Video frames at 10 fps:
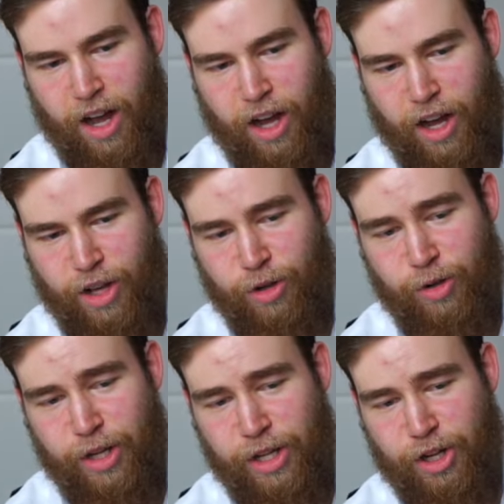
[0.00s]
Uh, who
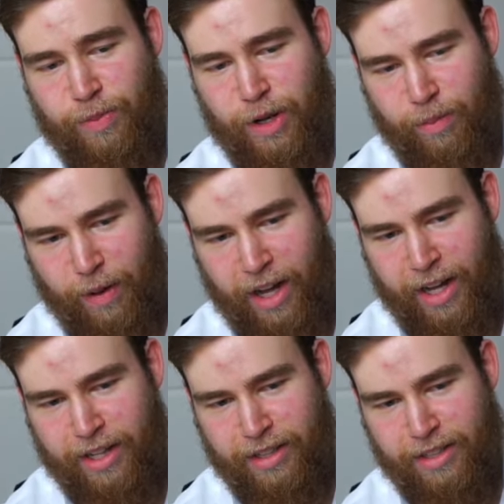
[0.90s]
do you eat your meal
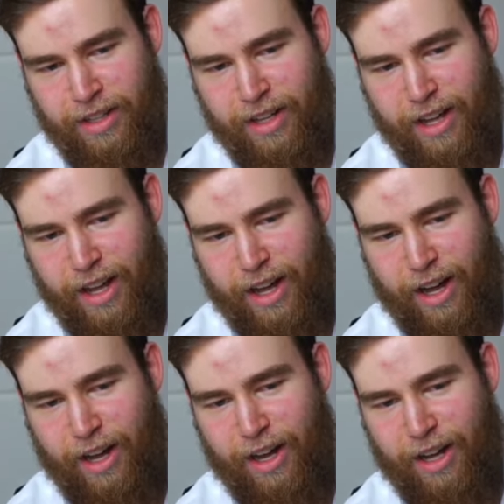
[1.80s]
by?
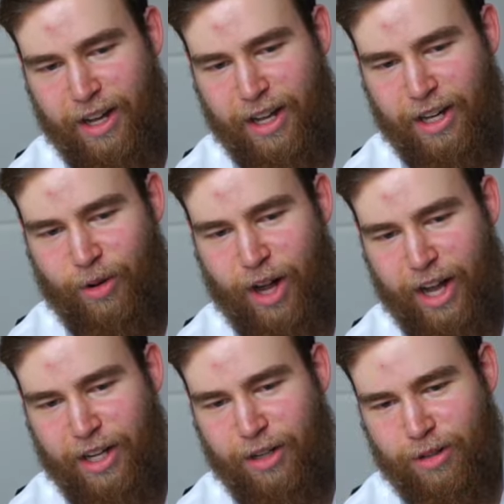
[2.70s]
Uh, in
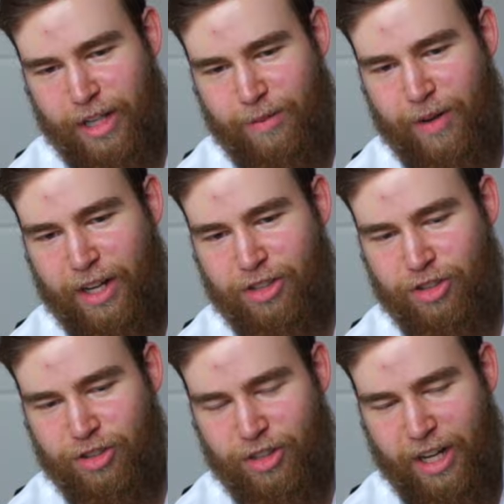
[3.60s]
Ohio, like my,
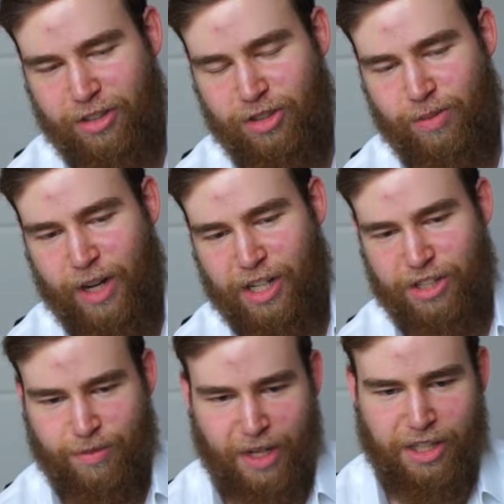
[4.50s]
I assume my
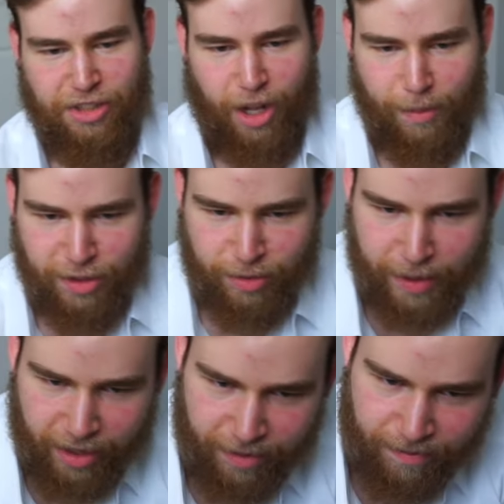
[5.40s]
my Shabbos
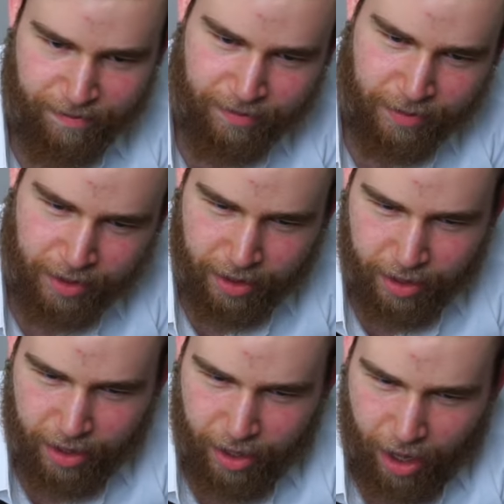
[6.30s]
meal
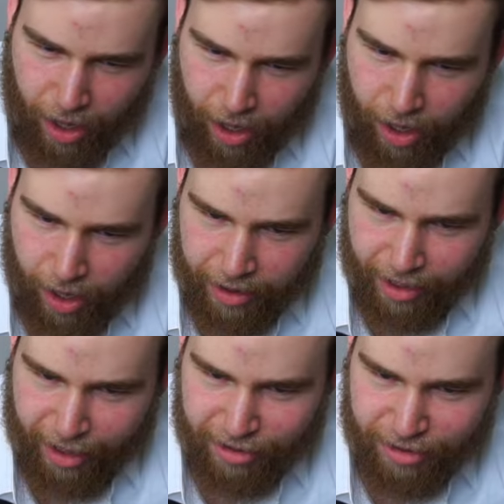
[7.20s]
uh,
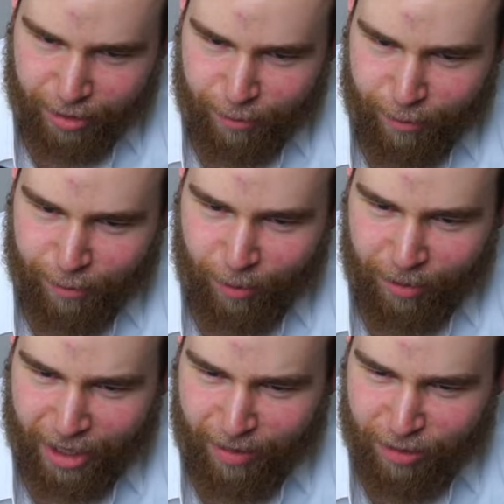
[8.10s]
not asking for
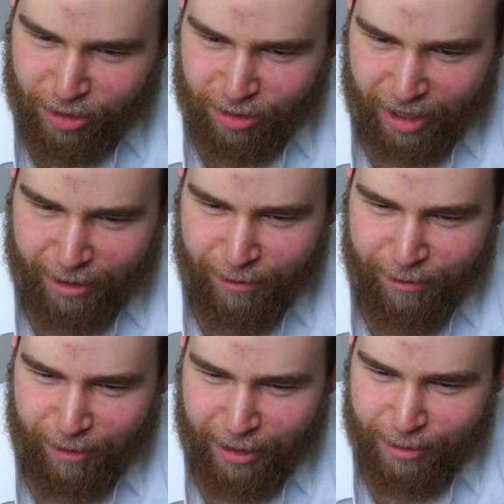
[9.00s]
full names, just like
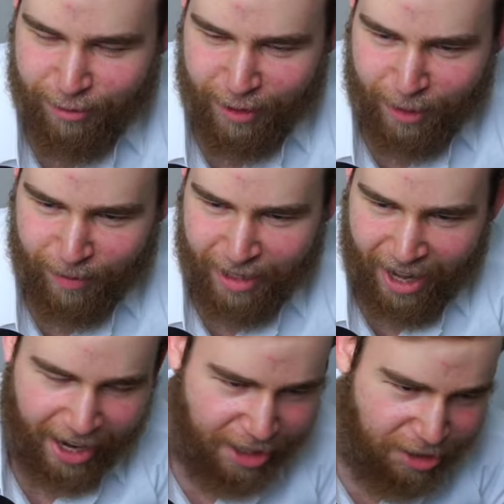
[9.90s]
friends, family.
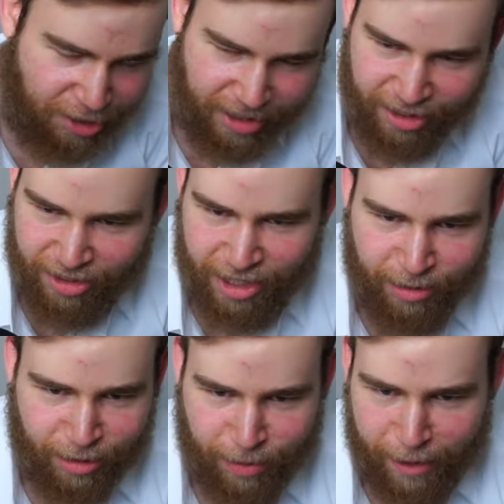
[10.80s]
I usually just
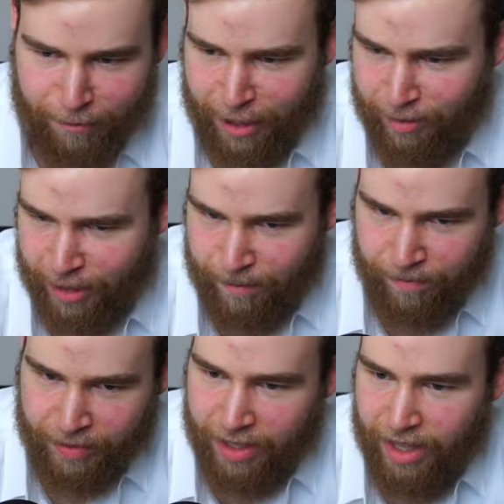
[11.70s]
eat with my family.